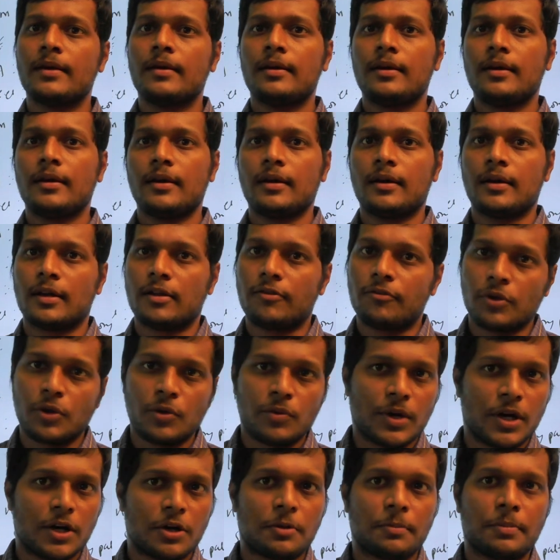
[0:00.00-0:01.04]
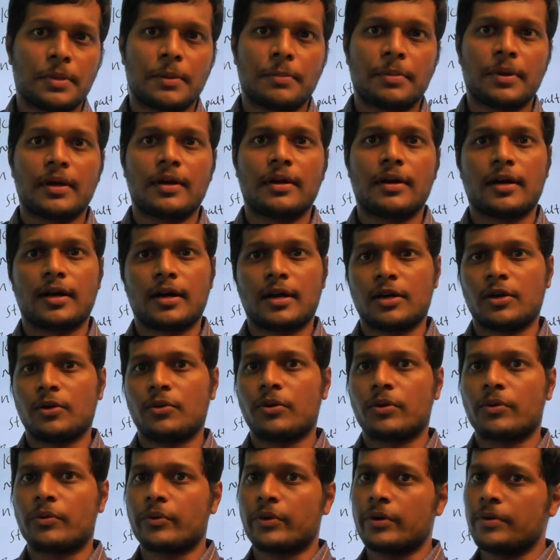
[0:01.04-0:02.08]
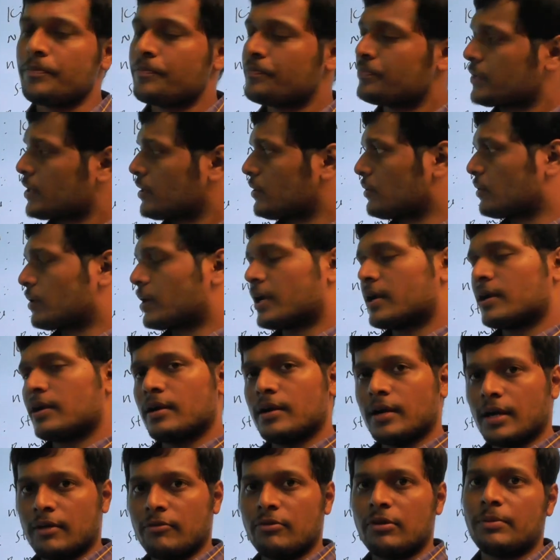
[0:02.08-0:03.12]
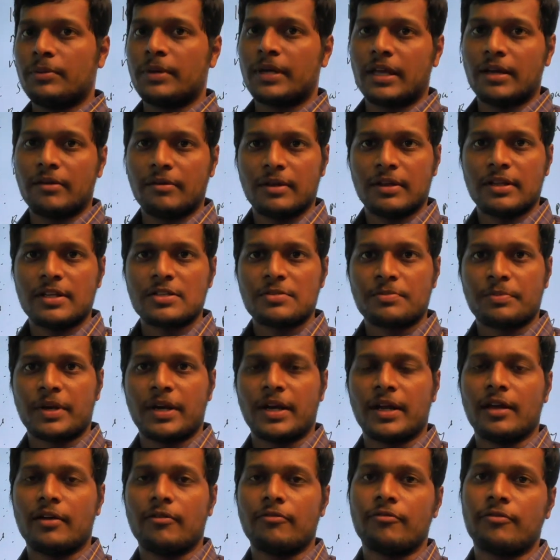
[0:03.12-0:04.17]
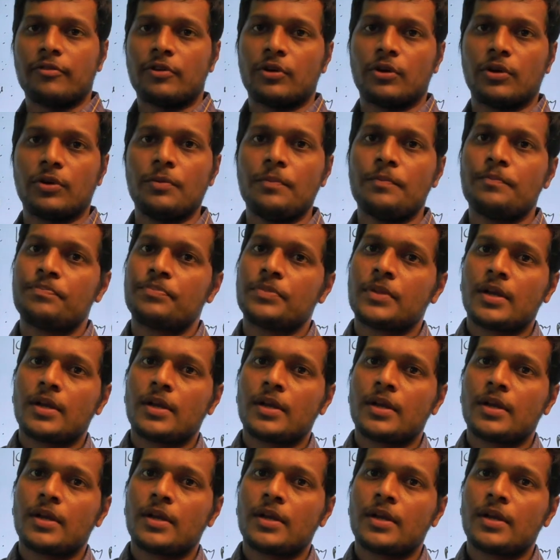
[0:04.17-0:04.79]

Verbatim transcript: uh, if you want to prepare on your own you can I will be giving this PDF to you